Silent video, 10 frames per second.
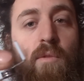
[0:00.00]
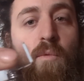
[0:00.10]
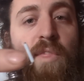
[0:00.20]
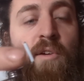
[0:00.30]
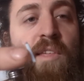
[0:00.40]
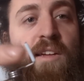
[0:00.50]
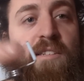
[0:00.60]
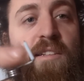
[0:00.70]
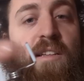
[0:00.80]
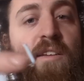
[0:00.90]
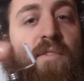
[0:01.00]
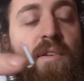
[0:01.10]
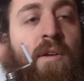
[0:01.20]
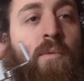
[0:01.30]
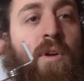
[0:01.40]
Without that sleeve,
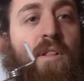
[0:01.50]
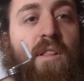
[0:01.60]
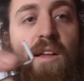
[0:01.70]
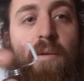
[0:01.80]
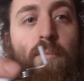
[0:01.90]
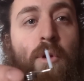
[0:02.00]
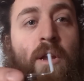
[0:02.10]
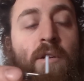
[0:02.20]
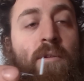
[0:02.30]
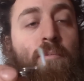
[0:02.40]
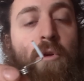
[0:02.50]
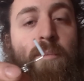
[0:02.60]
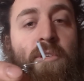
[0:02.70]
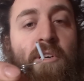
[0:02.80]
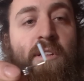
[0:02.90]
it will break
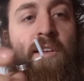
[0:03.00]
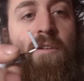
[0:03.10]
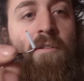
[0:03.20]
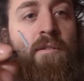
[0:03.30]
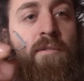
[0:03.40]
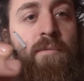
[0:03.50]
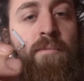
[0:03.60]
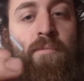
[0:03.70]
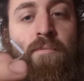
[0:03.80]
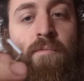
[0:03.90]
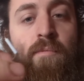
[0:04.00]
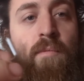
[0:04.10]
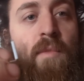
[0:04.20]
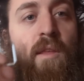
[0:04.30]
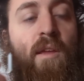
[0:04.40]
prematurely.
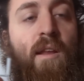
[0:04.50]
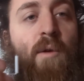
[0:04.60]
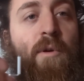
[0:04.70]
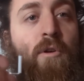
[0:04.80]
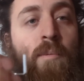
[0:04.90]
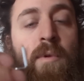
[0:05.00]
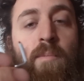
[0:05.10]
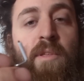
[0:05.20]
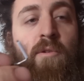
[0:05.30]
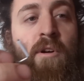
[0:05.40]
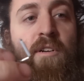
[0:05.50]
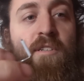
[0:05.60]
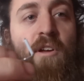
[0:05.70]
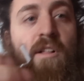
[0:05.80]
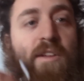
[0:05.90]
And now we can open up the door and
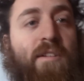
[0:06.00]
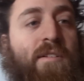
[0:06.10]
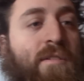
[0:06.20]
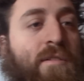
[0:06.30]
install it.